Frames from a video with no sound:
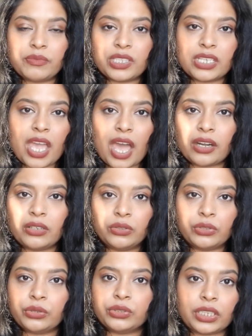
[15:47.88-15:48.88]

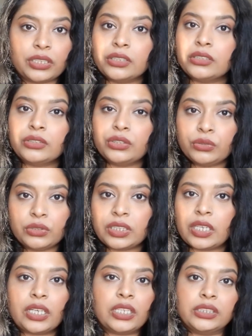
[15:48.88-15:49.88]
Seattle. Those are 2
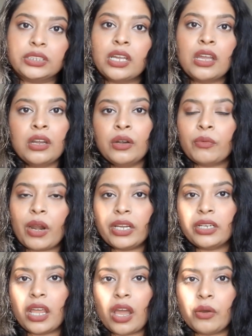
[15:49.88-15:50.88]
cities
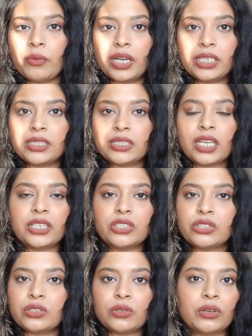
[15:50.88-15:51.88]
right now where it's like,
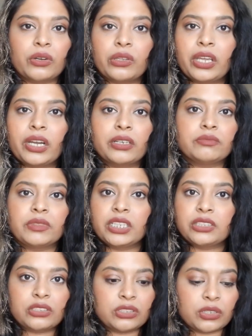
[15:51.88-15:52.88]
just don't go there.
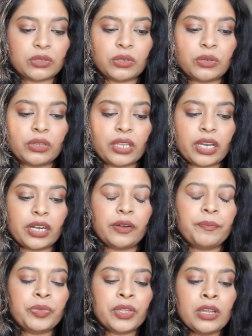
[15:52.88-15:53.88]
Like, just don't go
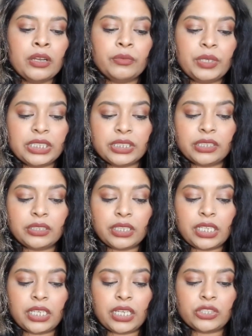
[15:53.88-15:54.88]
there.
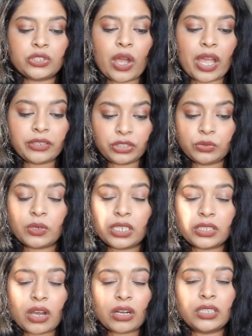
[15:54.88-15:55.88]
Recently, so I do
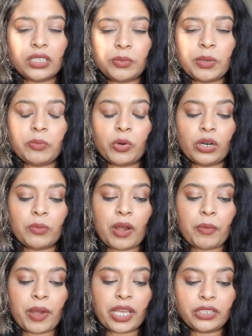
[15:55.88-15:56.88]
want to talk a little bit more
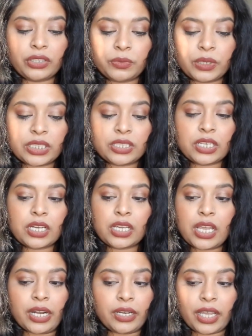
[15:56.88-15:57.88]
about my
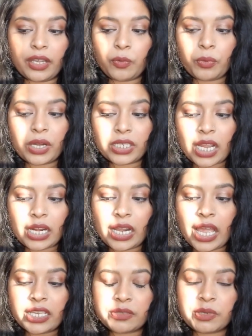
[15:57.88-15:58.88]
university and like what kind
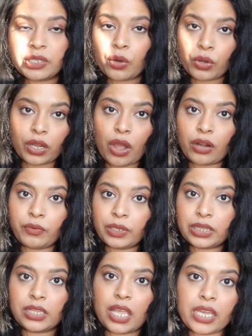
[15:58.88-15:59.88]
of has been going on
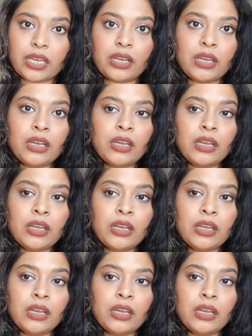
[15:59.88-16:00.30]
with like